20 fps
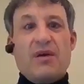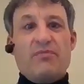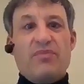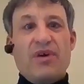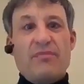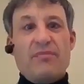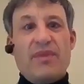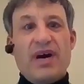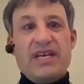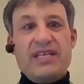
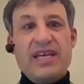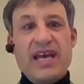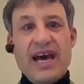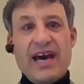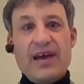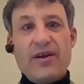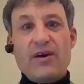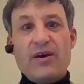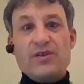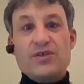but my
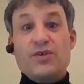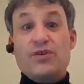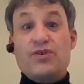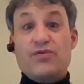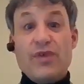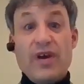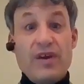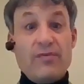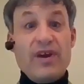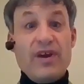dad also
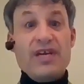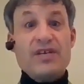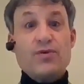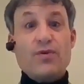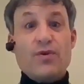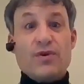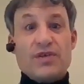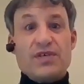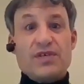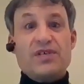trained
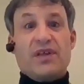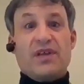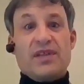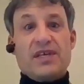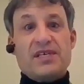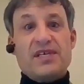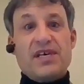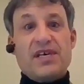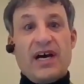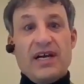racehorses on the
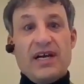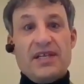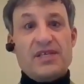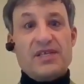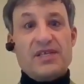side.